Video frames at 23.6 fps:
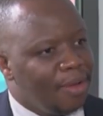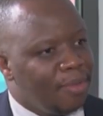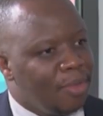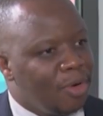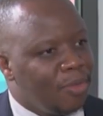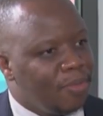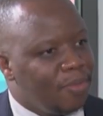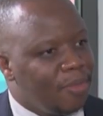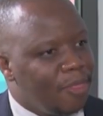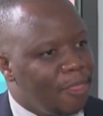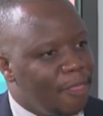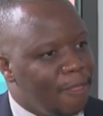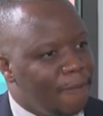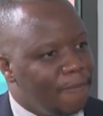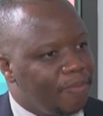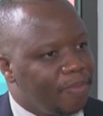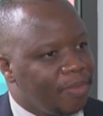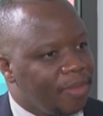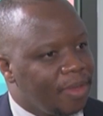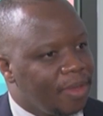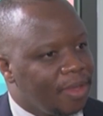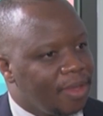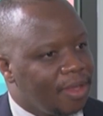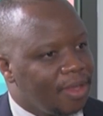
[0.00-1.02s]
But
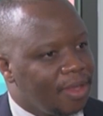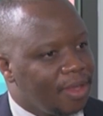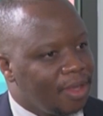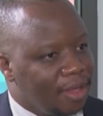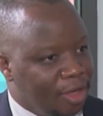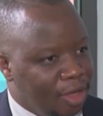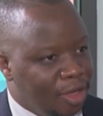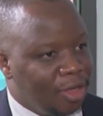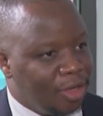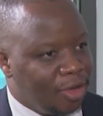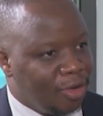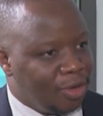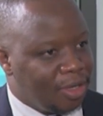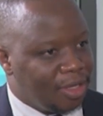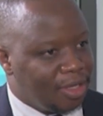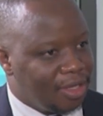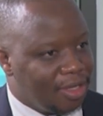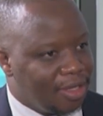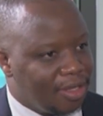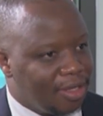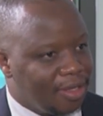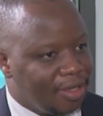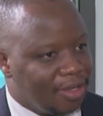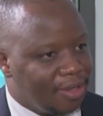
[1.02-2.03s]
I you
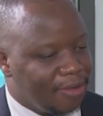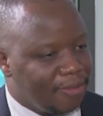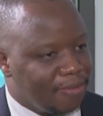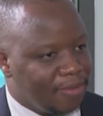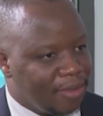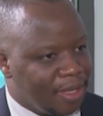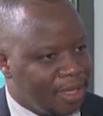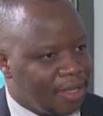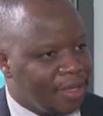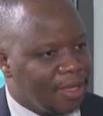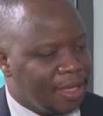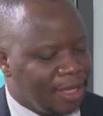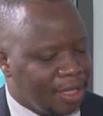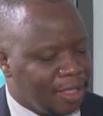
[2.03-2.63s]
wanted to,